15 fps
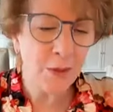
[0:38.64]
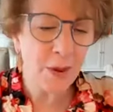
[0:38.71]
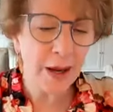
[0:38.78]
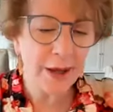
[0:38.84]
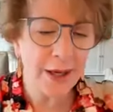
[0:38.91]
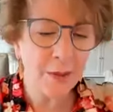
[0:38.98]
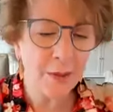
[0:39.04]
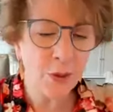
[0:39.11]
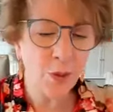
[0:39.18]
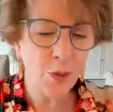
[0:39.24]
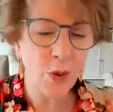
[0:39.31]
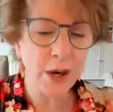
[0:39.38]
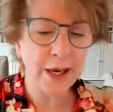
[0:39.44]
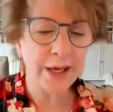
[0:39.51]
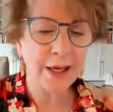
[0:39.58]
about number
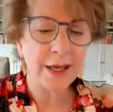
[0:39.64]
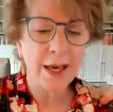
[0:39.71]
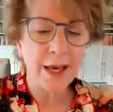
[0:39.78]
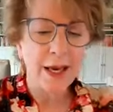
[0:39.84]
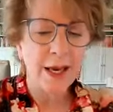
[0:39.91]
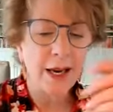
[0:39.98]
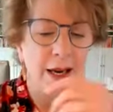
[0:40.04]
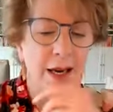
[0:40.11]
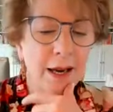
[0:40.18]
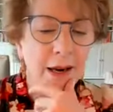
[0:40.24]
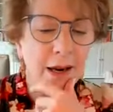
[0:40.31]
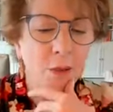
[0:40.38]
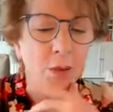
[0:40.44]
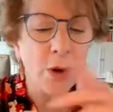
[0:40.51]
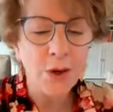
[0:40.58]
one.
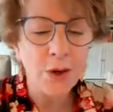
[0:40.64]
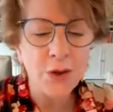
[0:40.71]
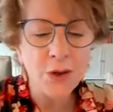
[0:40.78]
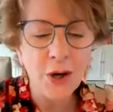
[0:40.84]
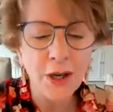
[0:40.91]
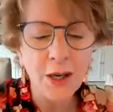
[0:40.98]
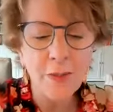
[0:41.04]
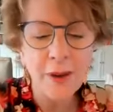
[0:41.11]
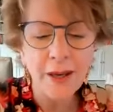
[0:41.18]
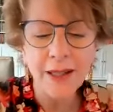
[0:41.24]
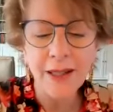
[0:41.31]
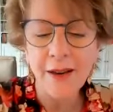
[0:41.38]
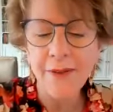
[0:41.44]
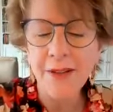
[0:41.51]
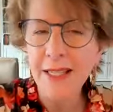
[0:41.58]
Well, you talk about
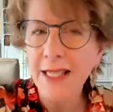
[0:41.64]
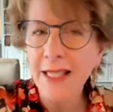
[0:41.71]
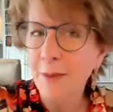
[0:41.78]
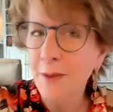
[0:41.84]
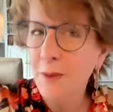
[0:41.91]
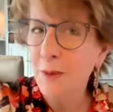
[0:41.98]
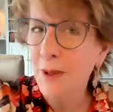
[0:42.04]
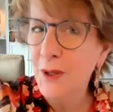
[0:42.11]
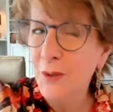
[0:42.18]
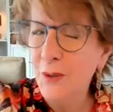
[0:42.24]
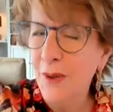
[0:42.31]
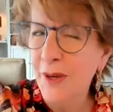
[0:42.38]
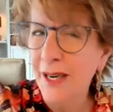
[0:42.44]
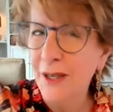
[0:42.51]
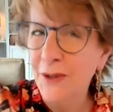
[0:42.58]
11 steps plus
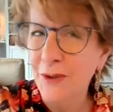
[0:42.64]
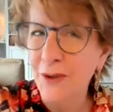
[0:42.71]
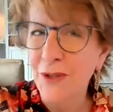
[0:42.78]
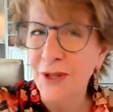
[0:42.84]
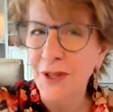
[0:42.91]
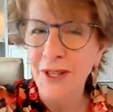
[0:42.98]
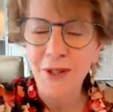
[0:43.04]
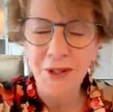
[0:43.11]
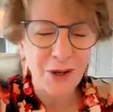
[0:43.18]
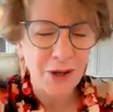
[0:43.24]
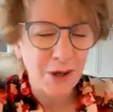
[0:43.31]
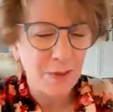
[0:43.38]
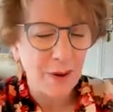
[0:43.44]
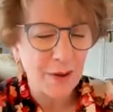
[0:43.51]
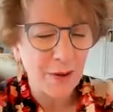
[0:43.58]
one extra. So let's
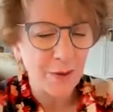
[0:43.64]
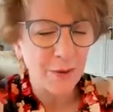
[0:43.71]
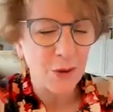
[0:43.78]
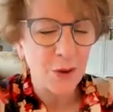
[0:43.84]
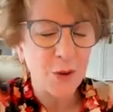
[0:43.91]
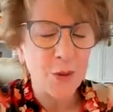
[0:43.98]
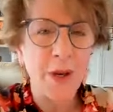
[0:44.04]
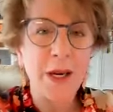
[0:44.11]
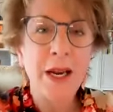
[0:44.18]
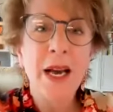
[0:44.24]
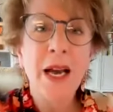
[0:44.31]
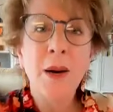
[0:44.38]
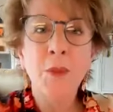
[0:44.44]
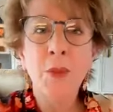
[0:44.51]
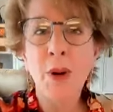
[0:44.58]
talk about the first one,
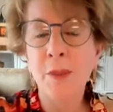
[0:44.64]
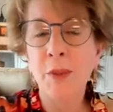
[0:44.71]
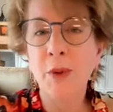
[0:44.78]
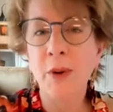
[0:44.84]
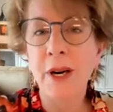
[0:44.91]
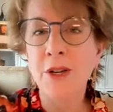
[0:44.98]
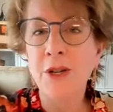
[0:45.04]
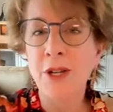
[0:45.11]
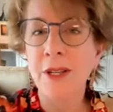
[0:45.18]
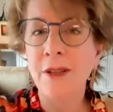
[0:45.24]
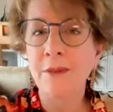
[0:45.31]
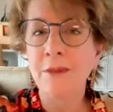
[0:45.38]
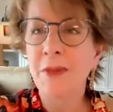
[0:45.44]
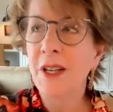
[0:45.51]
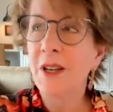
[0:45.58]

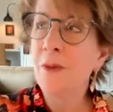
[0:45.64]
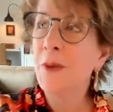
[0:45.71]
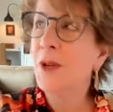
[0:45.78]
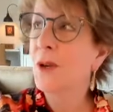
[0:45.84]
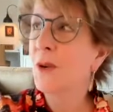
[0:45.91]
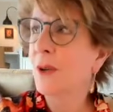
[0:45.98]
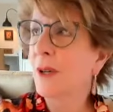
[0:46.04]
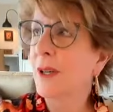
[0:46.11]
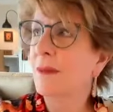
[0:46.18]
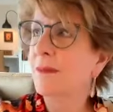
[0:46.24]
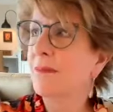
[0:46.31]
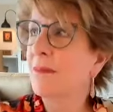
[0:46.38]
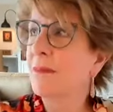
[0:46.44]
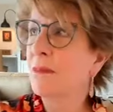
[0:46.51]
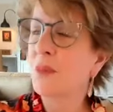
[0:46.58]
preparation. Give me your
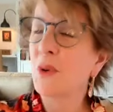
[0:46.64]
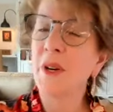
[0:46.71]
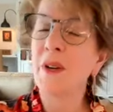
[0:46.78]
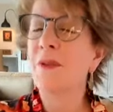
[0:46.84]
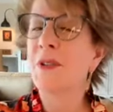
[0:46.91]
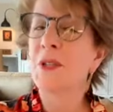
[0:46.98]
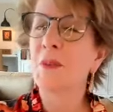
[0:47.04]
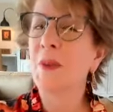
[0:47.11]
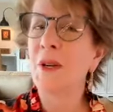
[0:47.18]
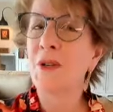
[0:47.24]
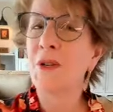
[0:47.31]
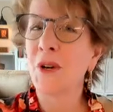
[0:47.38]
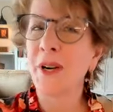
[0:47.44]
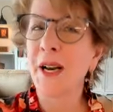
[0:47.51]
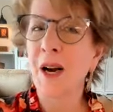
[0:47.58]
briefest
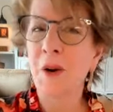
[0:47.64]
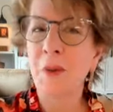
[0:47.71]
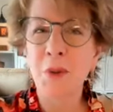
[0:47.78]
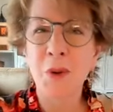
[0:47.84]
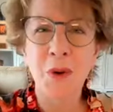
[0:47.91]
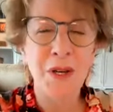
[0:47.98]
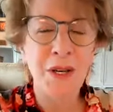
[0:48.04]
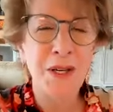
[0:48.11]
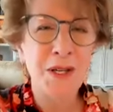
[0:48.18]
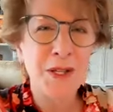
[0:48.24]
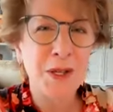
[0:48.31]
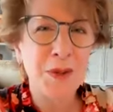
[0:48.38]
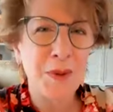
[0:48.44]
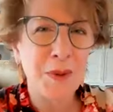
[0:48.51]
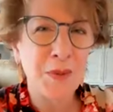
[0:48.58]
speech on how important it is
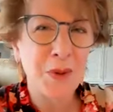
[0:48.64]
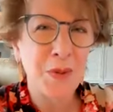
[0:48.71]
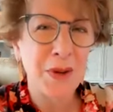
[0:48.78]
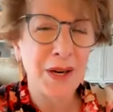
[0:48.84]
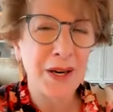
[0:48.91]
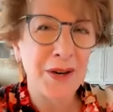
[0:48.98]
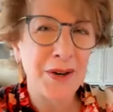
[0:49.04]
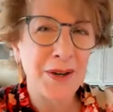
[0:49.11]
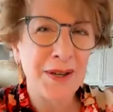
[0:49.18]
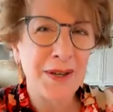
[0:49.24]
to be prepared.